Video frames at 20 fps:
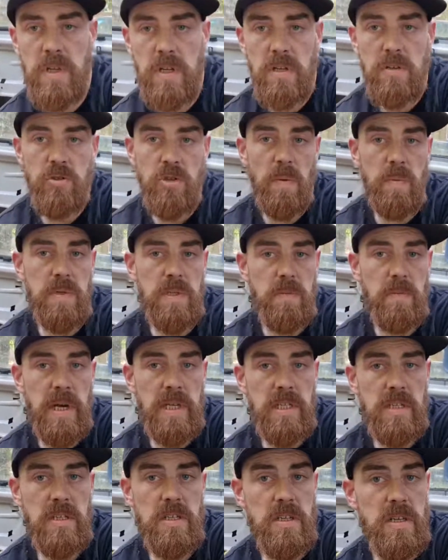drop us a
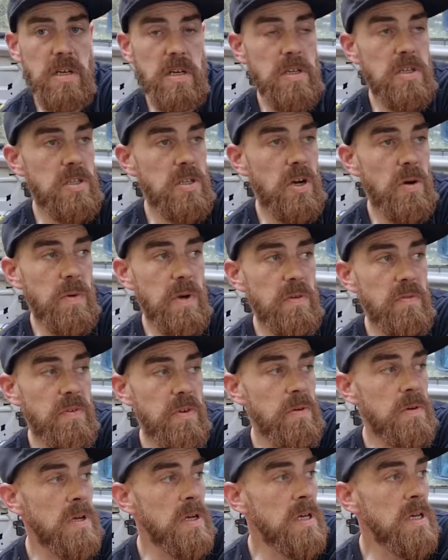message, I can sort one out for
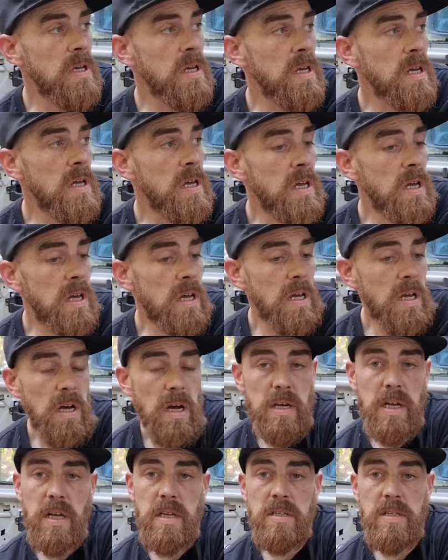you.
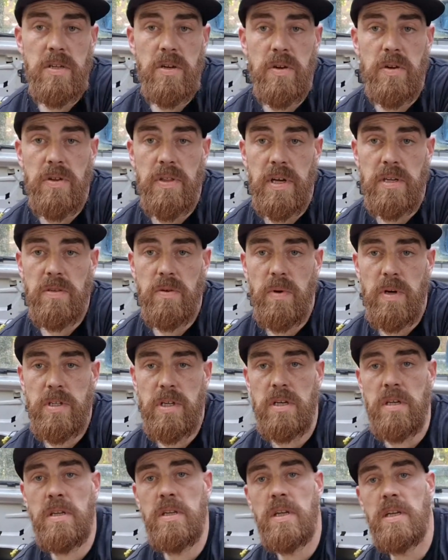And yeah, so thanks for
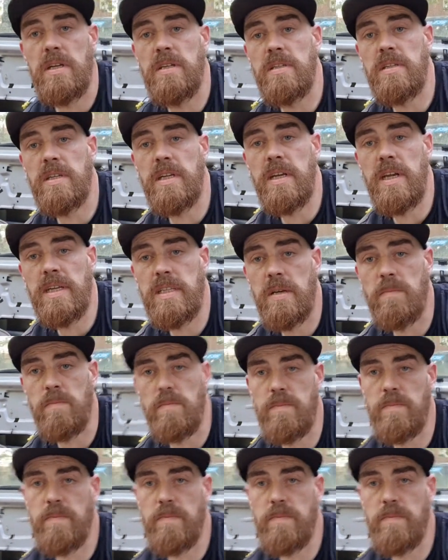watching and see you next time.